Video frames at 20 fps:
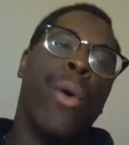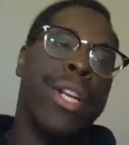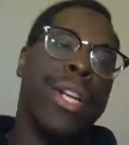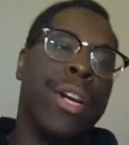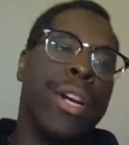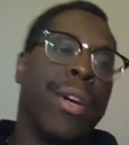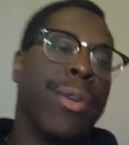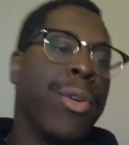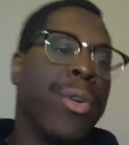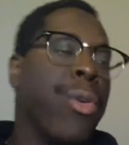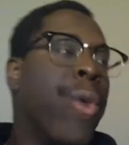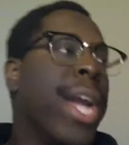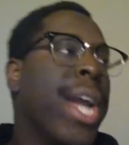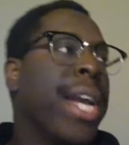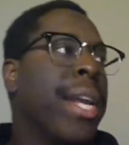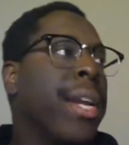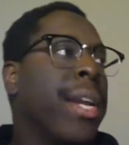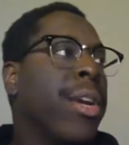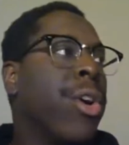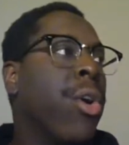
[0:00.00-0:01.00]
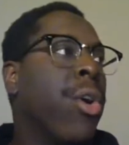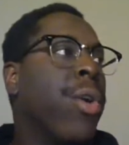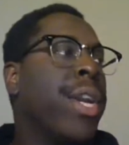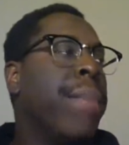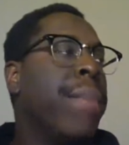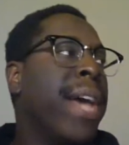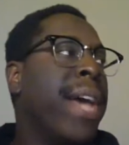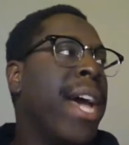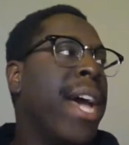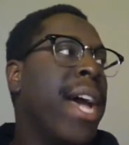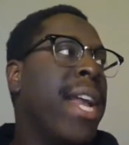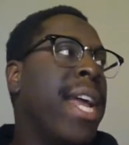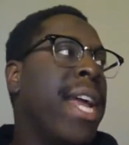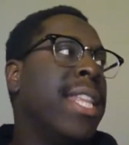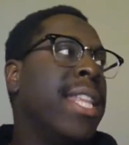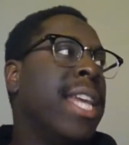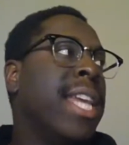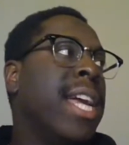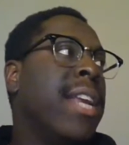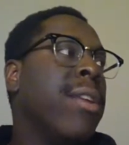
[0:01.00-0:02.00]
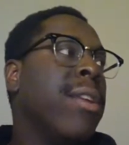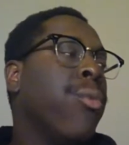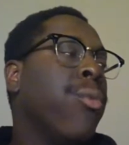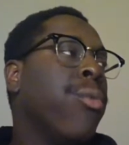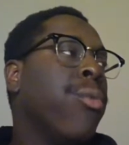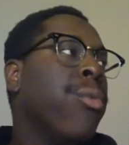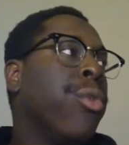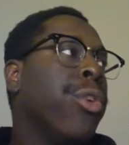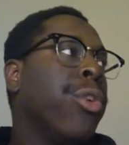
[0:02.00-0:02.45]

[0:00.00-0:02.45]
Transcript: to bed, and then